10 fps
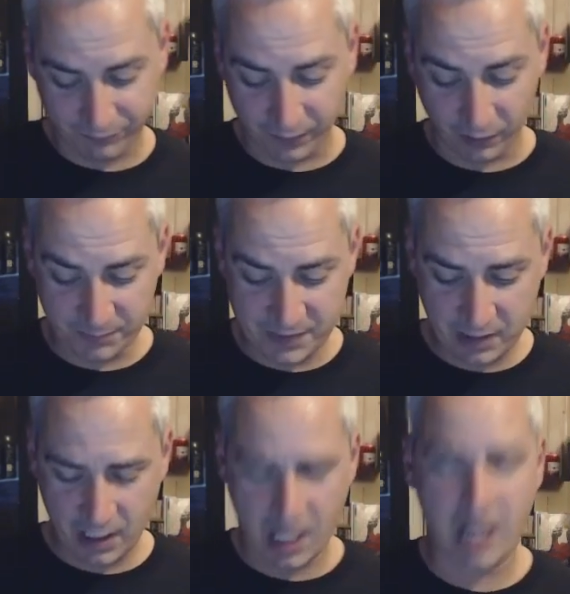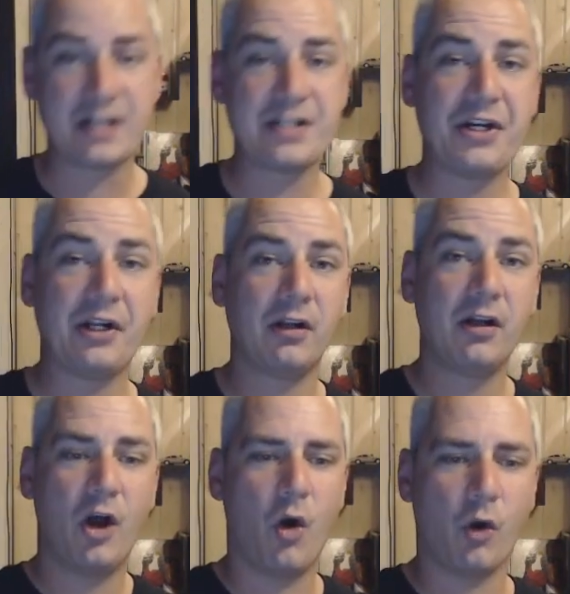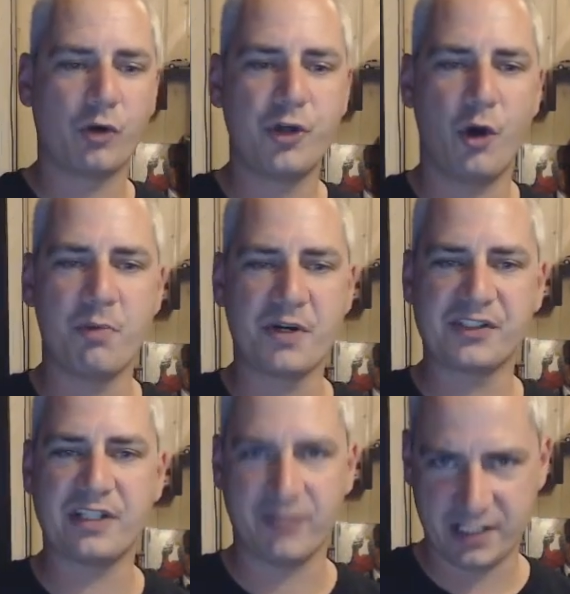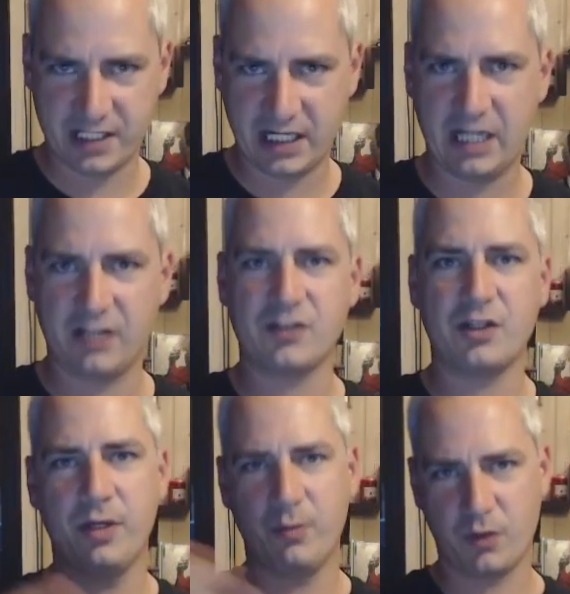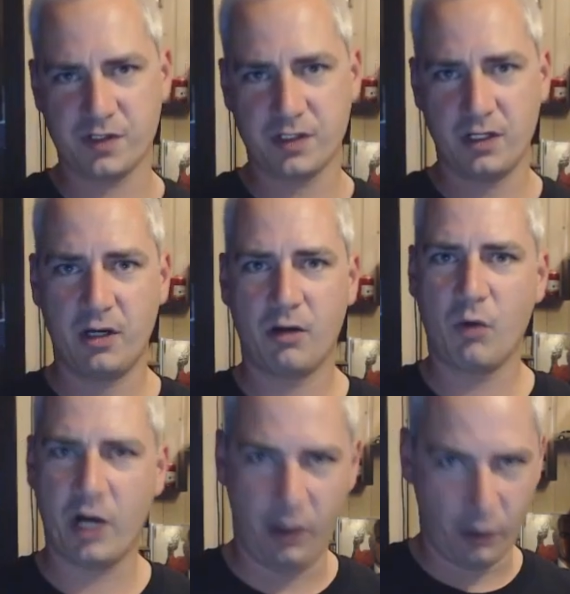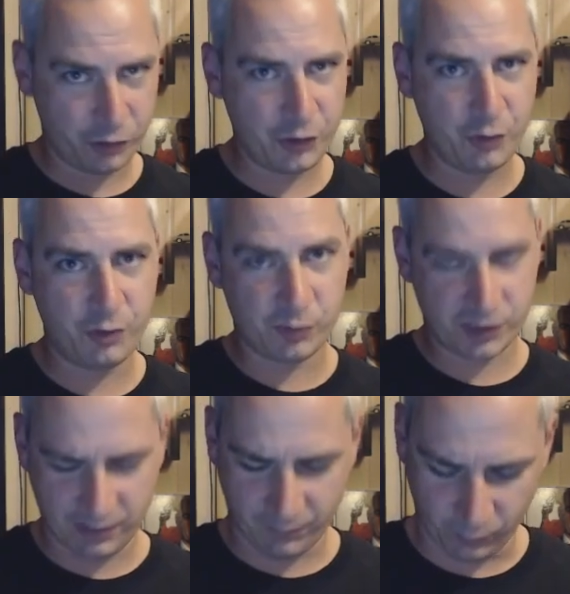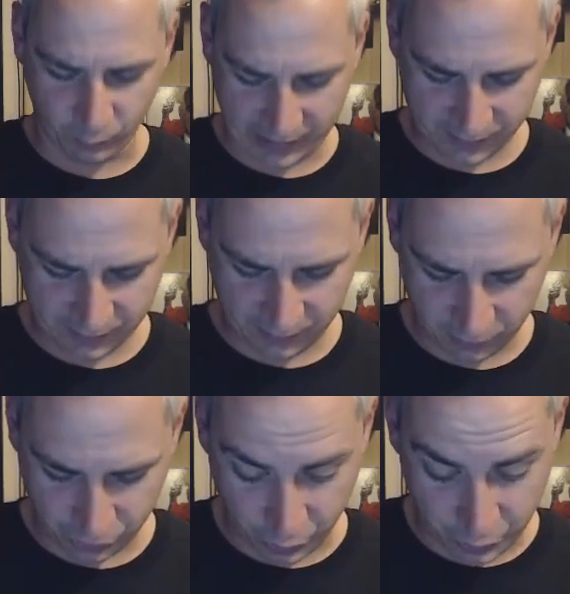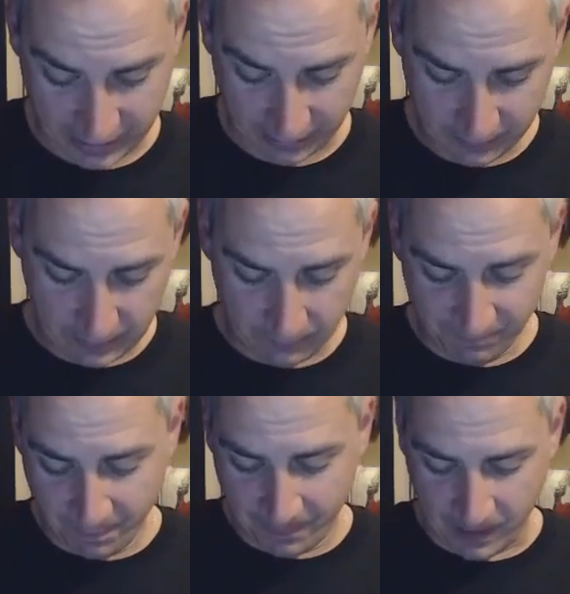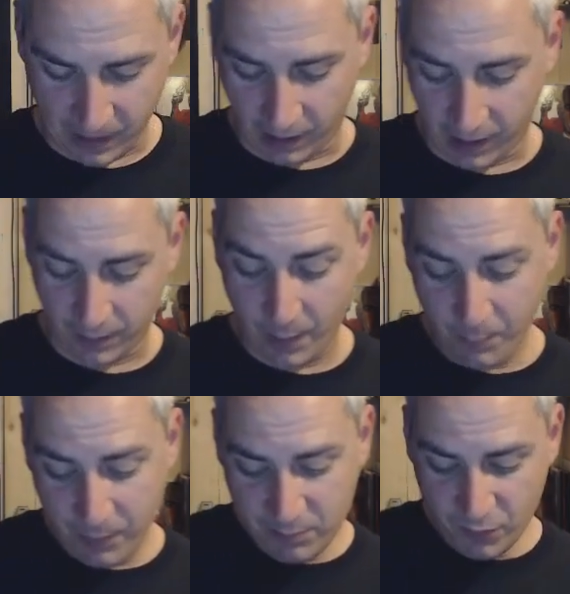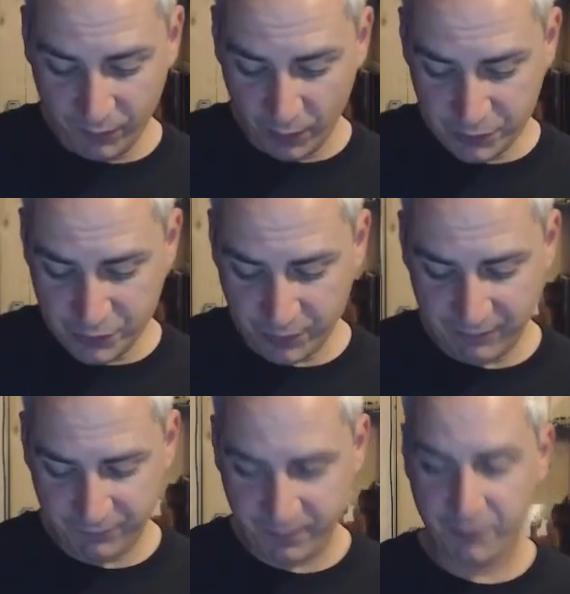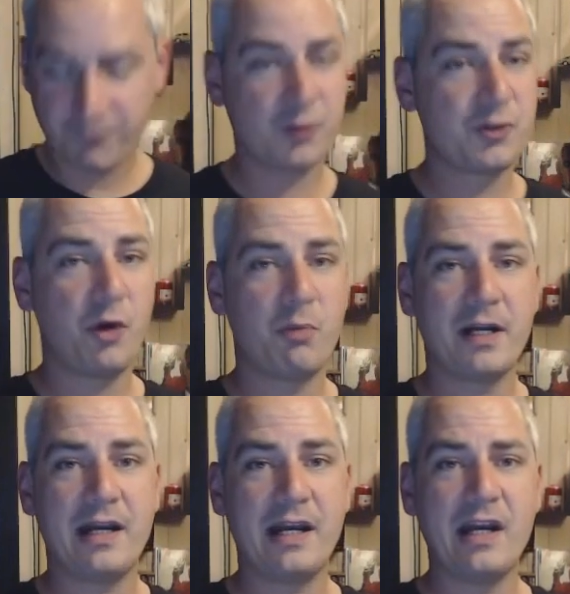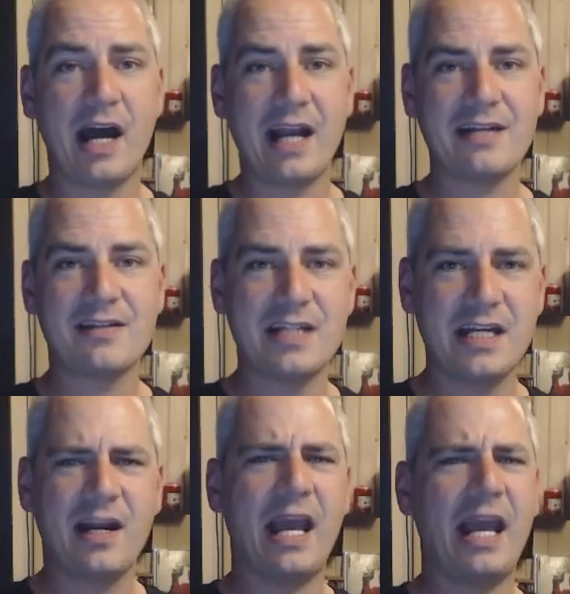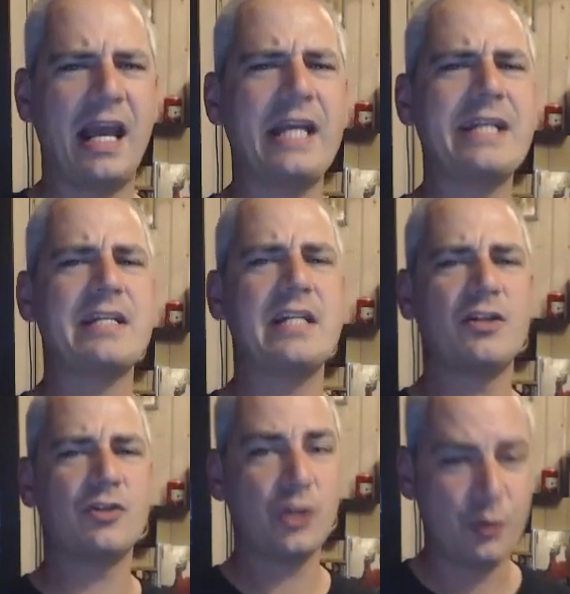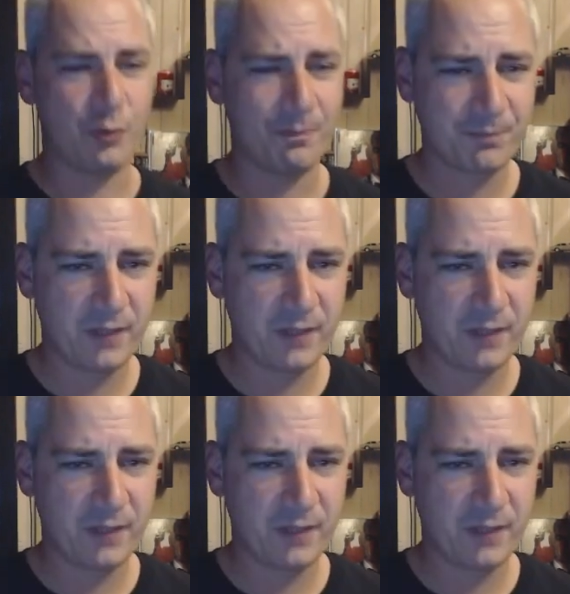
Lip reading: filmed until October 17, so it was quite a long shoot, it was several weeks shooting. And then we move on to the 5th of October, 1982,